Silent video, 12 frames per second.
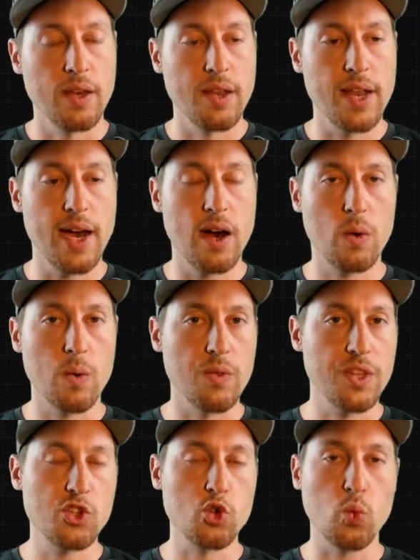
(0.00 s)
Now,
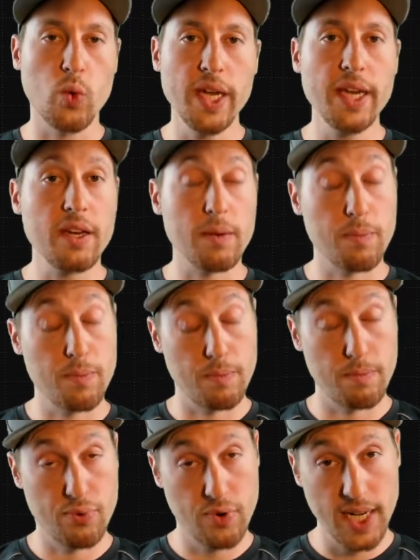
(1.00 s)
this week,
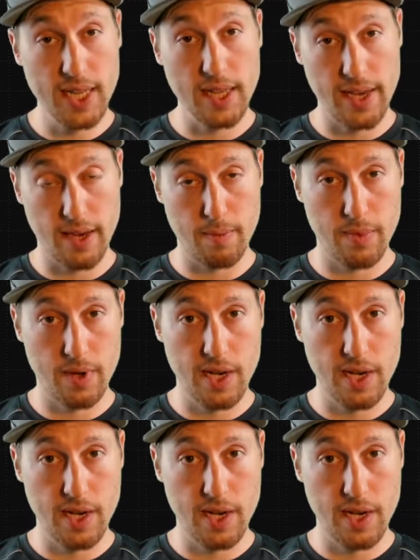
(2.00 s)
pretty lame.